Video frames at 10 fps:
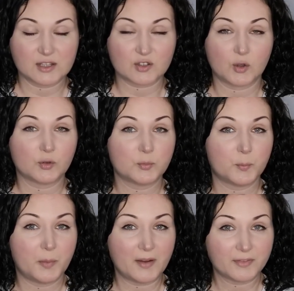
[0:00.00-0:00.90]
It's
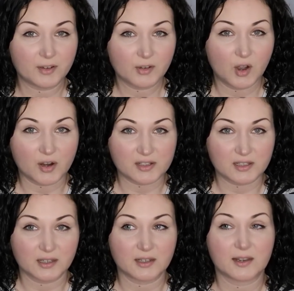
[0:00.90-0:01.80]
called Buffalo
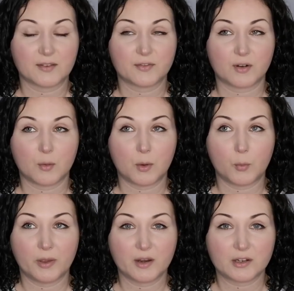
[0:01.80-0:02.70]
Cardigan from
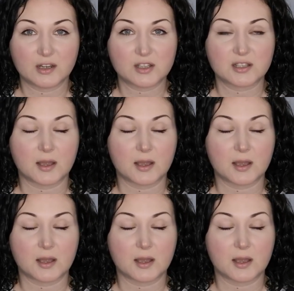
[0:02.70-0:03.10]
We Are Knitters.